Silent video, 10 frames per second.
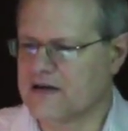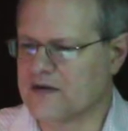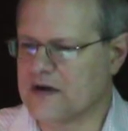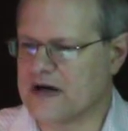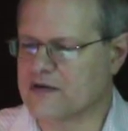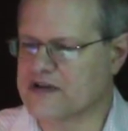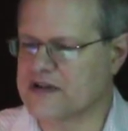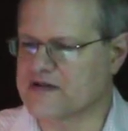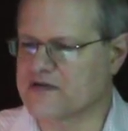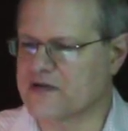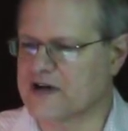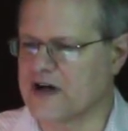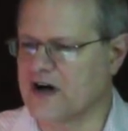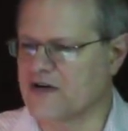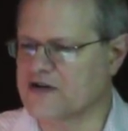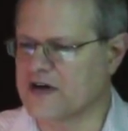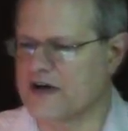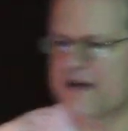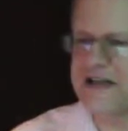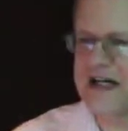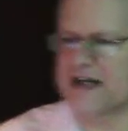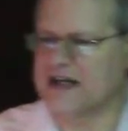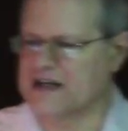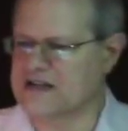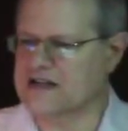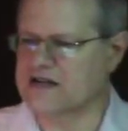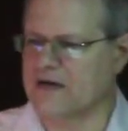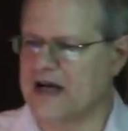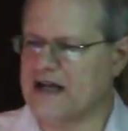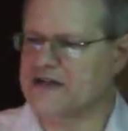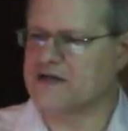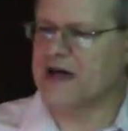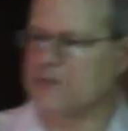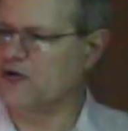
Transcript: the requisites for the code. So here are the techniques, threads, thread